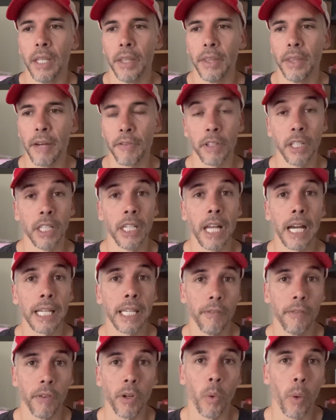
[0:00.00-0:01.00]
Definitely not
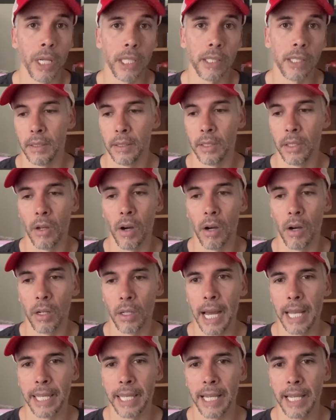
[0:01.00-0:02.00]
give it away to De Jong.
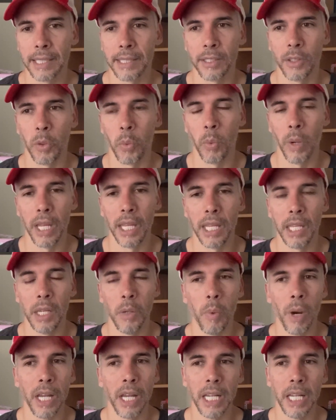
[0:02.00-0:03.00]
I guess the way he
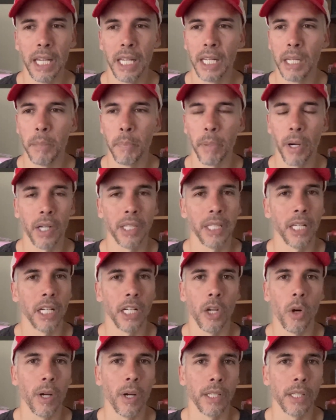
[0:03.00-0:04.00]
went in, he probably didn't
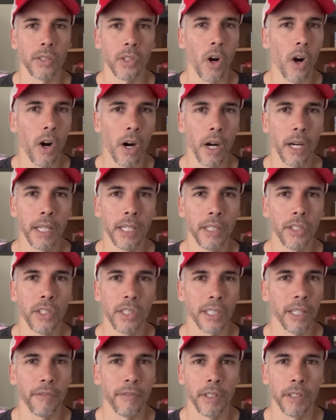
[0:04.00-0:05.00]
go as hard. He
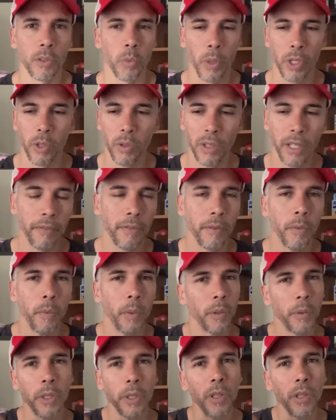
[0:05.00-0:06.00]
just left this. When you left,
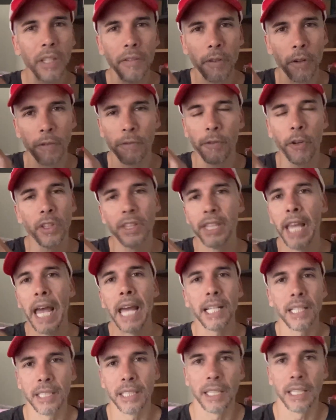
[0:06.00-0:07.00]
when you leave your foot
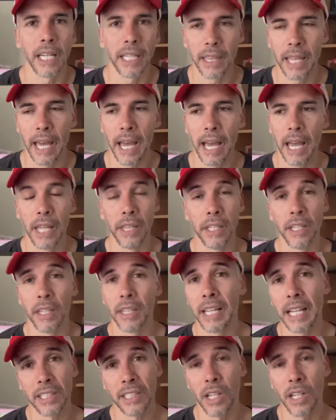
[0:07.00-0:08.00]
dangling like that, and the other
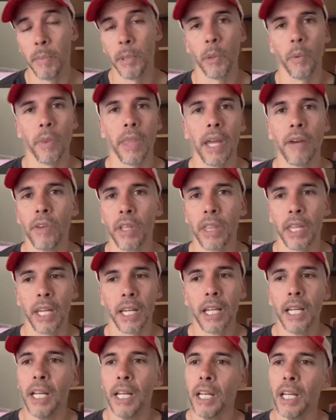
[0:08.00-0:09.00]
guy's coming with
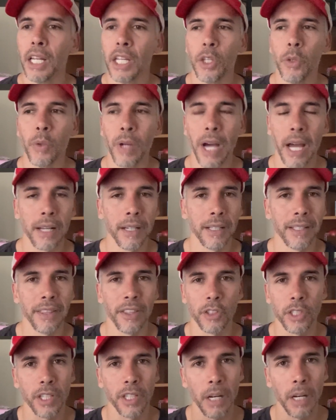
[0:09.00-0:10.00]
everything, you gotta.
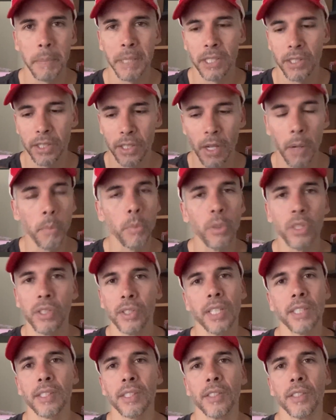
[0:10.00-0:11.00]
There's gotta be some
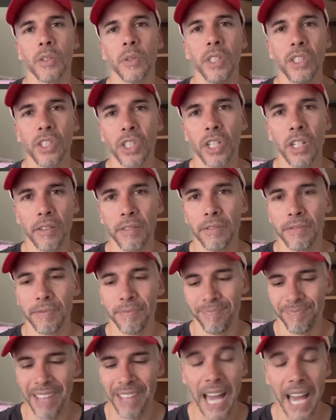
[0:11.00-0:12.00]
resistance. So he should have
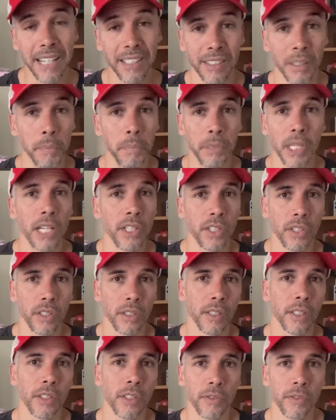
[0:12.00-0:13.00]
added some tension
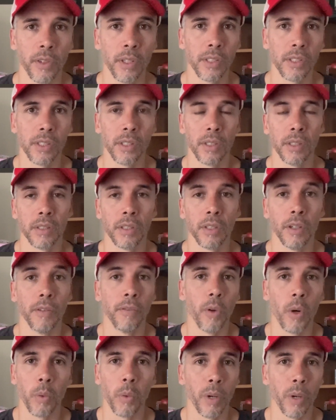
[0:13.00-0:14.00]
to his foot so, to
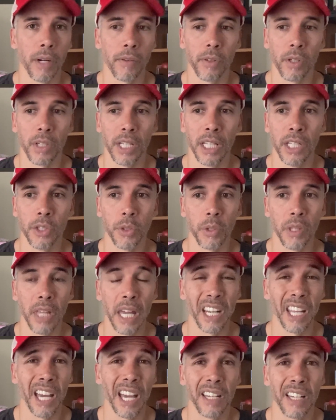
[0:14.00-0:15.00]
avoid whatever injury
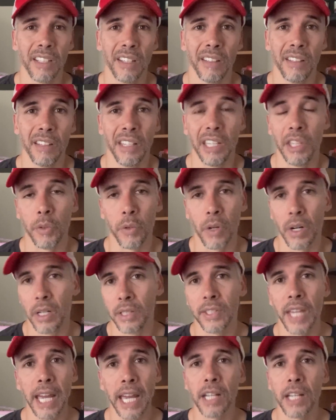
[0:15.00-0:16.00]
that he had either on
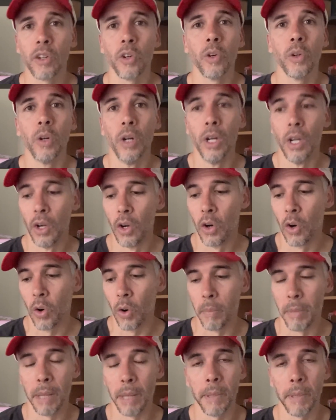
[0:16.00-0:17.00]
his ankle or
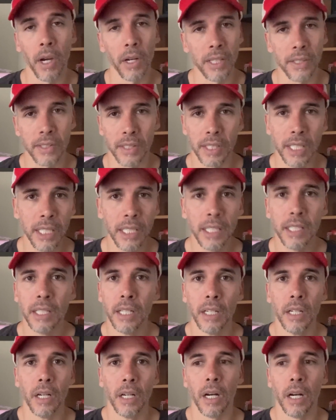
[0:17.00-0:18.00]
maybe on his knee.
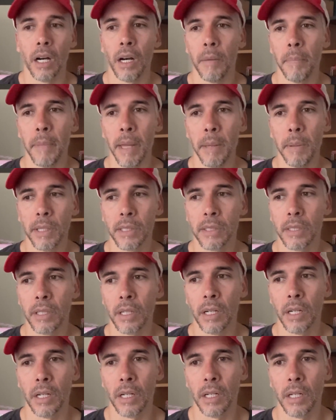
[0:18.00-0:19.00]
Uh, maybe it's a,
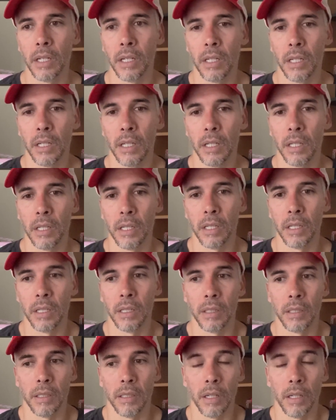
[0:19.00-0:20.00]

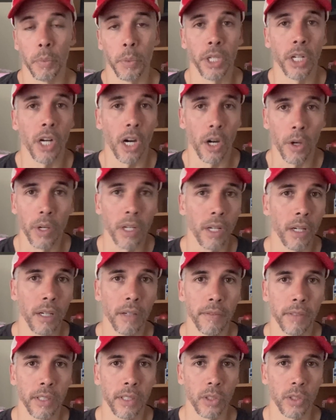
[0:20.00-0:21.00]
a, a, recurring
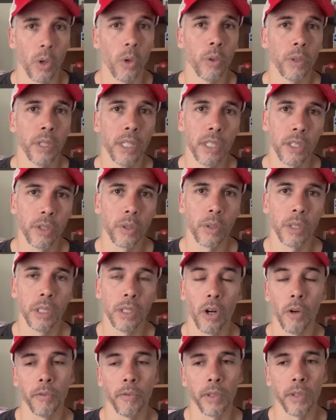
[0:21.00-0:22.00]
of his old injury.
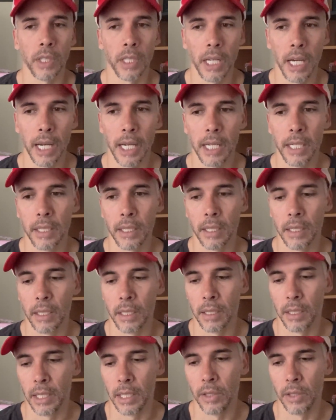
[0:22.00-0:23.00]
Hopefully not.
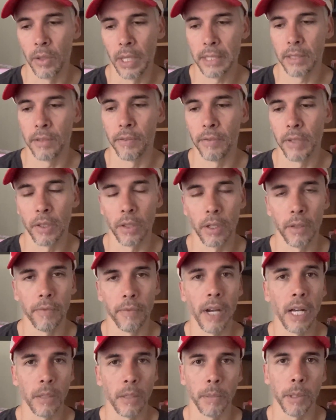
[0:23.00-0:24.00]
Uh, I know that's a very
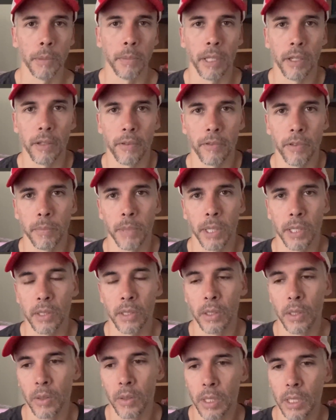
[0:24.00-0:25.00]
valuable player for
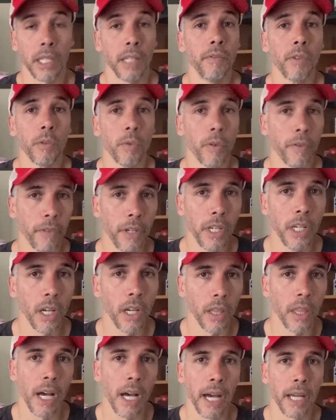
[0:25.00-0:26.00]
Barcelona. Even Raphinha, I
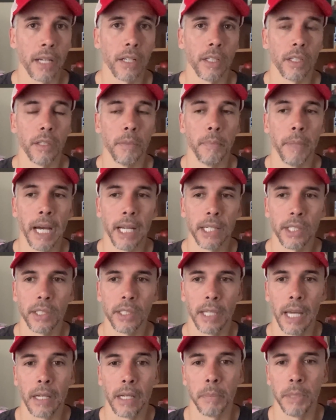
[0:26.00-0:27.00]
thought, had a good match.
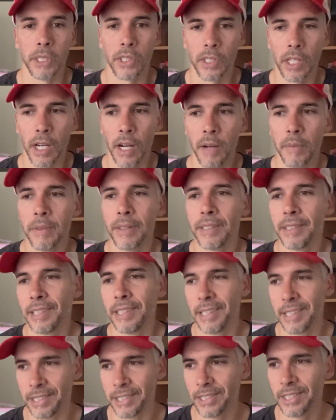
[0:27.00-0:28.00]
Had to be
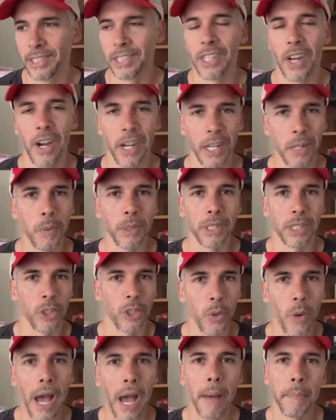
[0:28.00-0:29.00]
subbed. Saw he wasn't
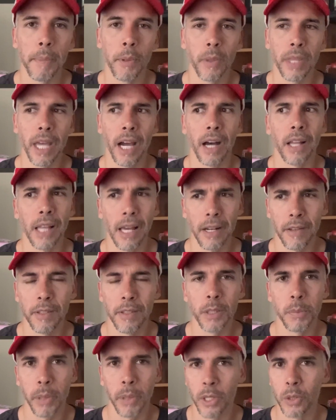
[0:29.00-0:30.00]
too happy with that. A lot of
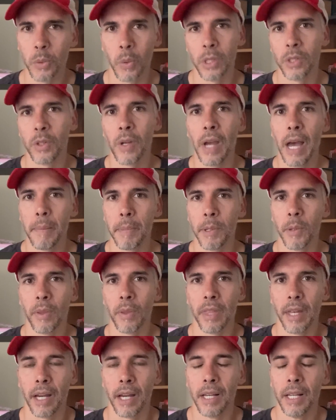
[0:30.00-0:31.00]
these players weren't too happy with
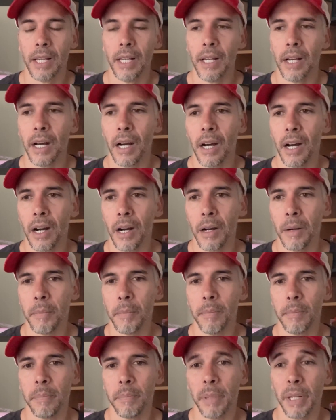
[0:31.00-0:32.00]
that.
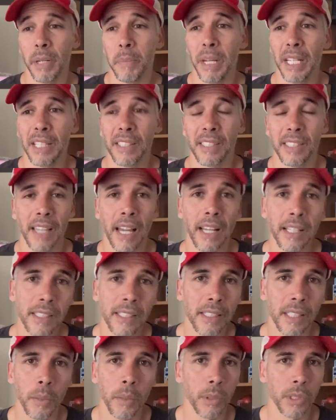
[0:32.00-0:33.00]
Um, but it made
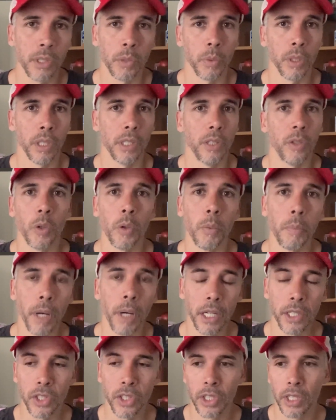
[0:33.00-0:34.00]
sense. He wasn't really doing
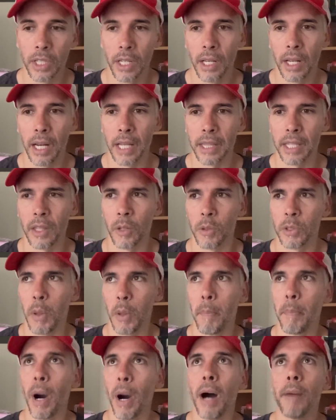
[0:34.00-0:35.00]
much. I think there was a
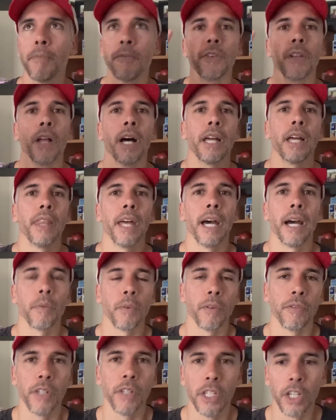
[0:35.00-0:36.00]
pop fly that
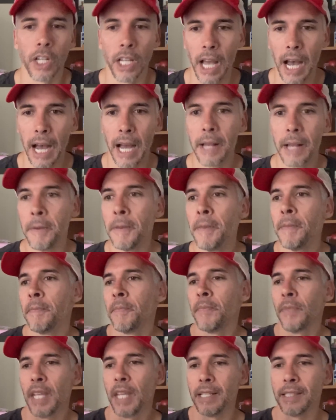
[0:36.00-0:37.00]
Raphinha got.
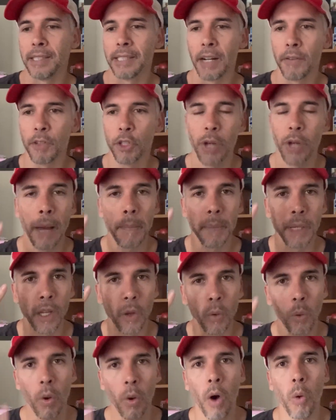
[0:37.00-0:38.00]
Instead of trapping it
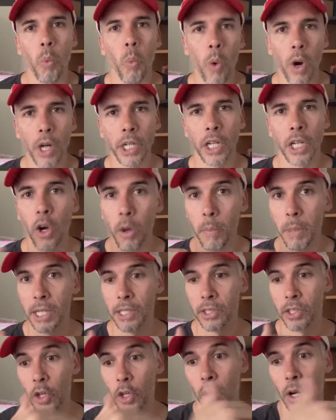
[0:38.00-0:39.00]
on one go
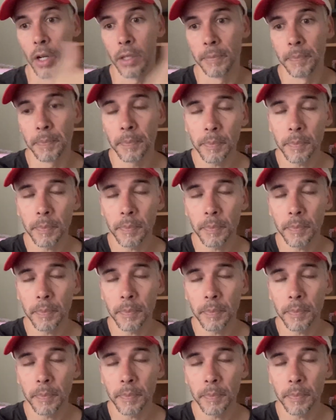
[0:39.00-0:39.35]
because they're on